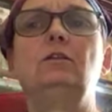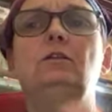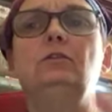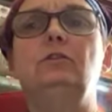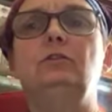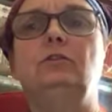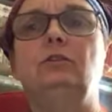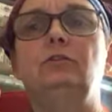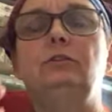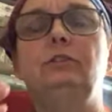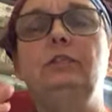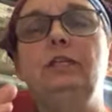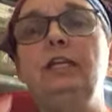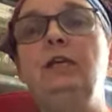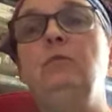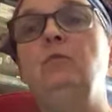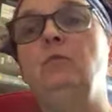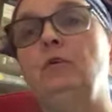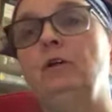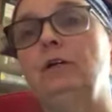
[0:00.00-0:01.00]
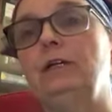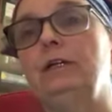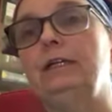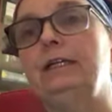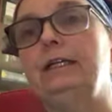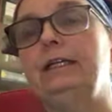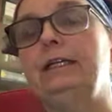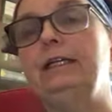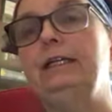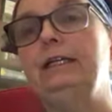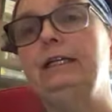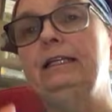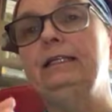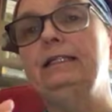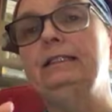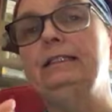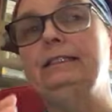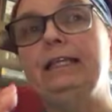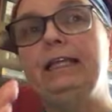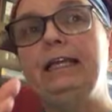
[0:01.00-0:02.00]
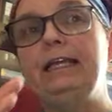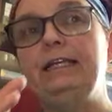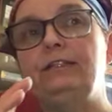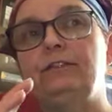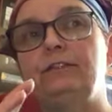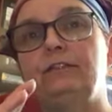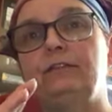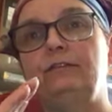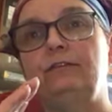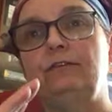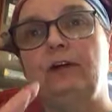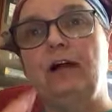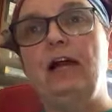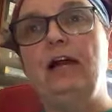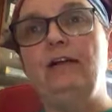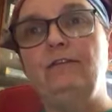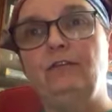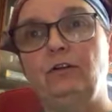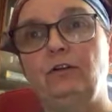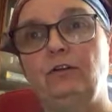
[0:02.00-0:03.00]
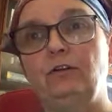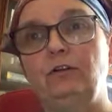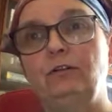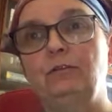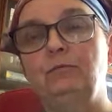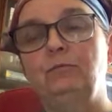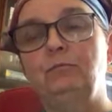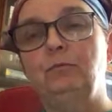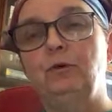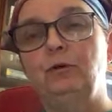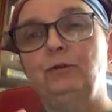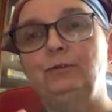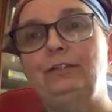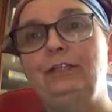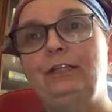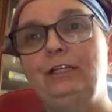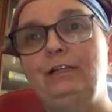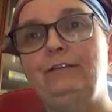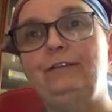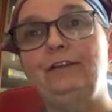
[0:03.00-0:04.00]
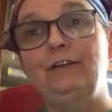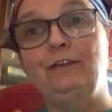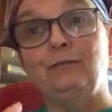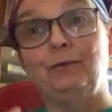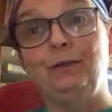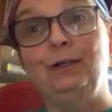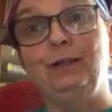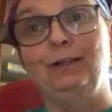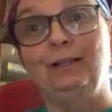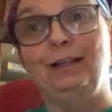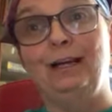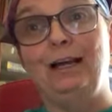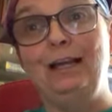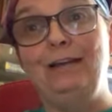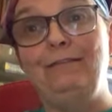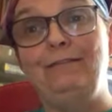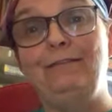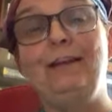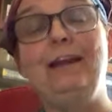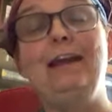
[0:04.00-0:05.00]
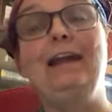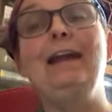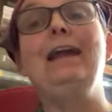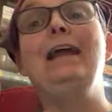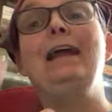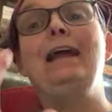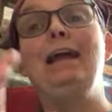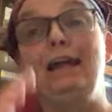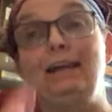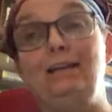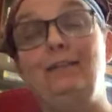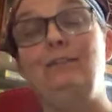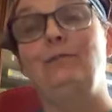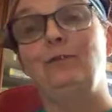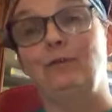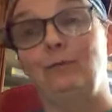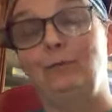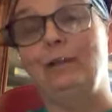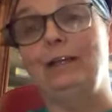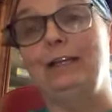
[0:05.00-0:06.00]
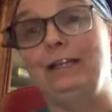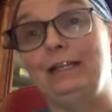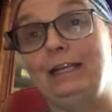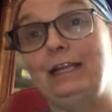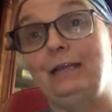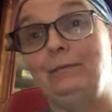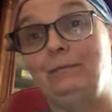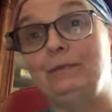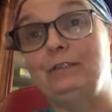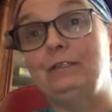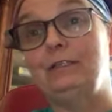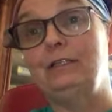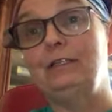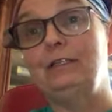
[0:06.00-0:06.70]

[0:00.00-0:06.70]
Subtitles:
So teamwork is a survival motif in real life and in role-playing games.